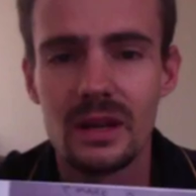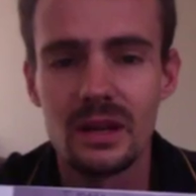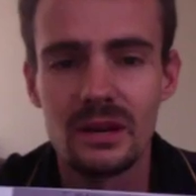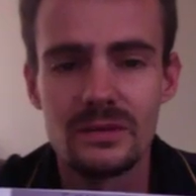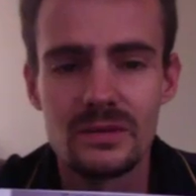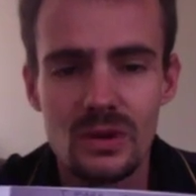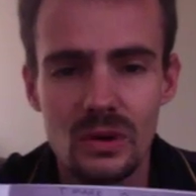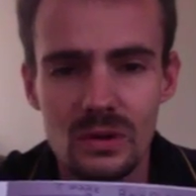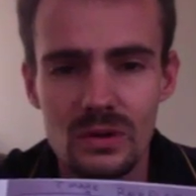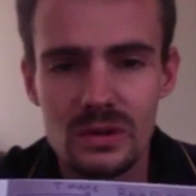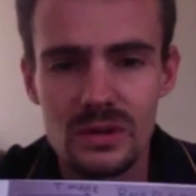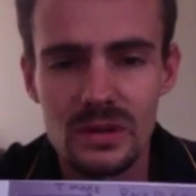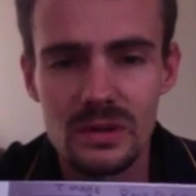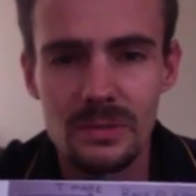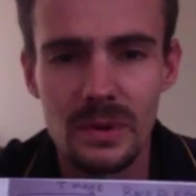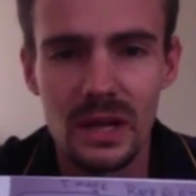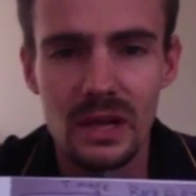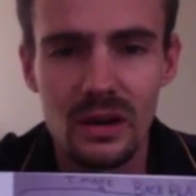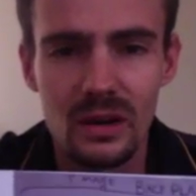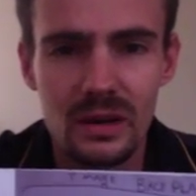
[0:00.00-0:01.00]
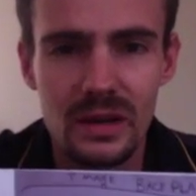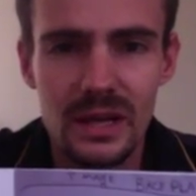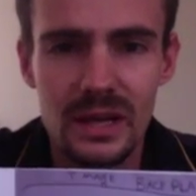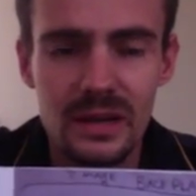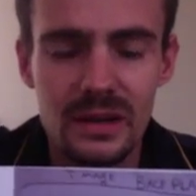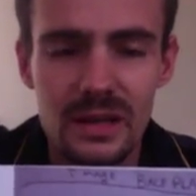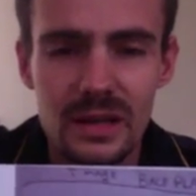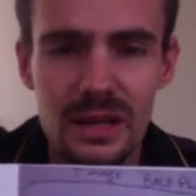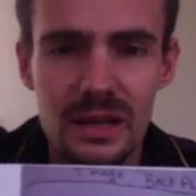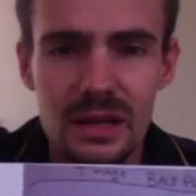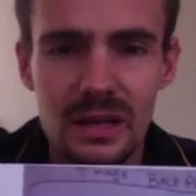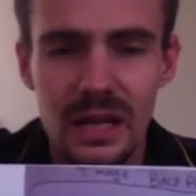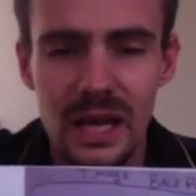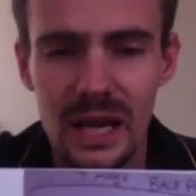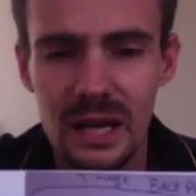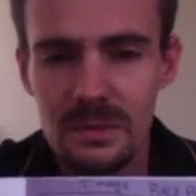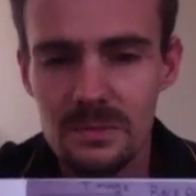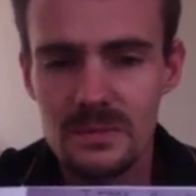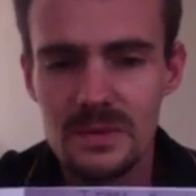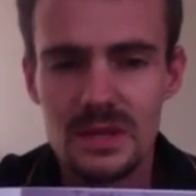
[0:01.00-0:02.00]
I've told you, by locking the
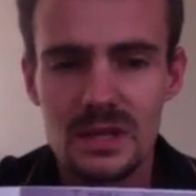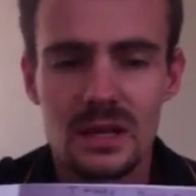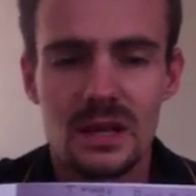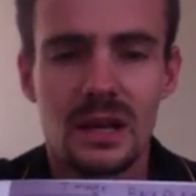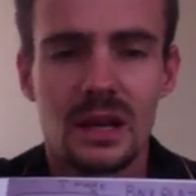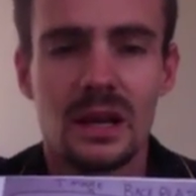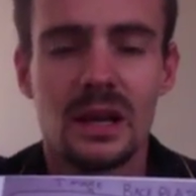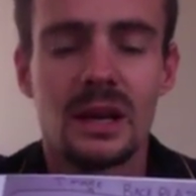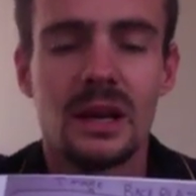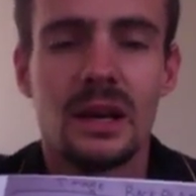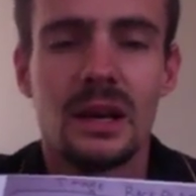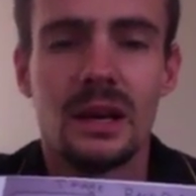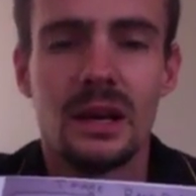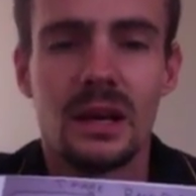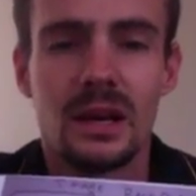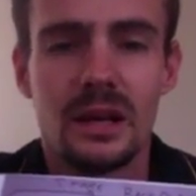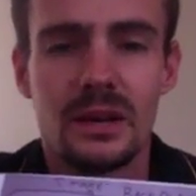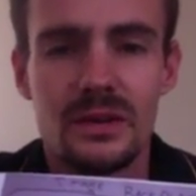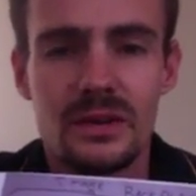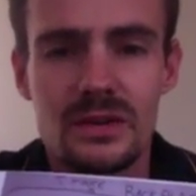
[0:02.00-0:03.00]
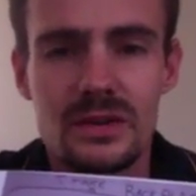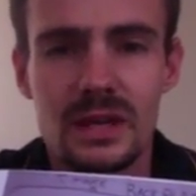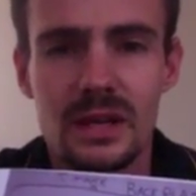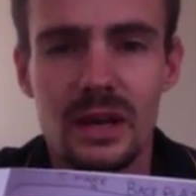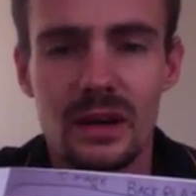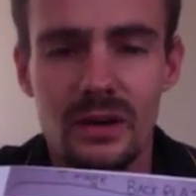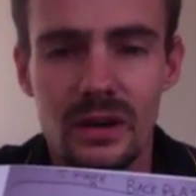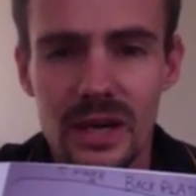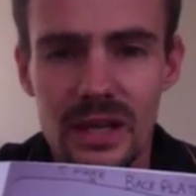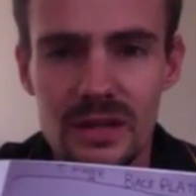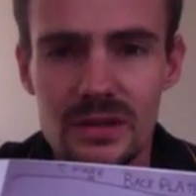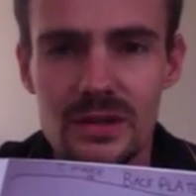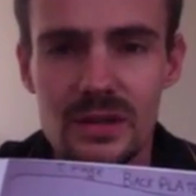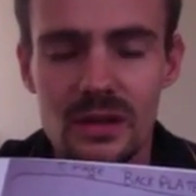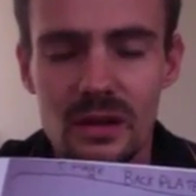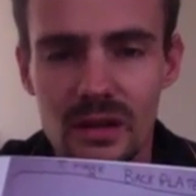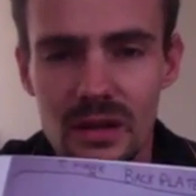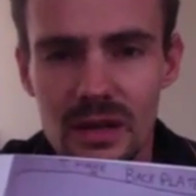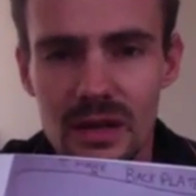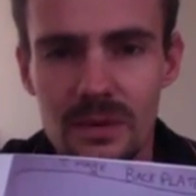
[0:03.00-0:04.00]
cams and using a wrench,
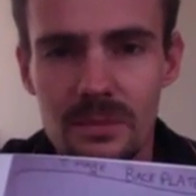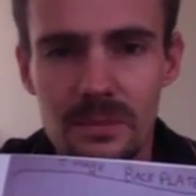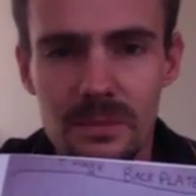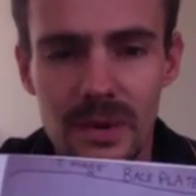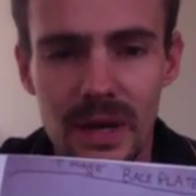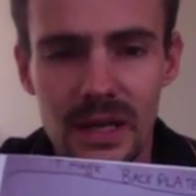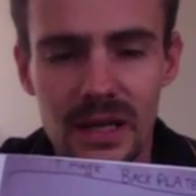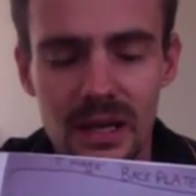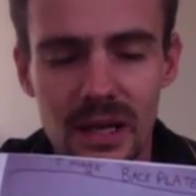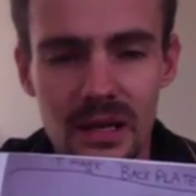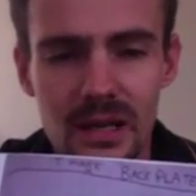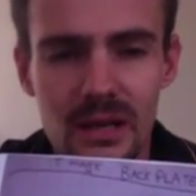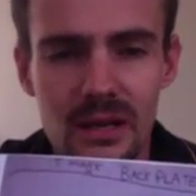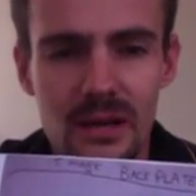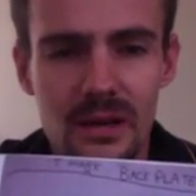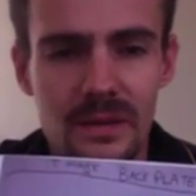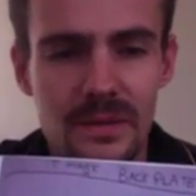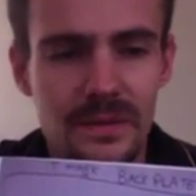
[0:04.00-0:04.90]
not an impact gun.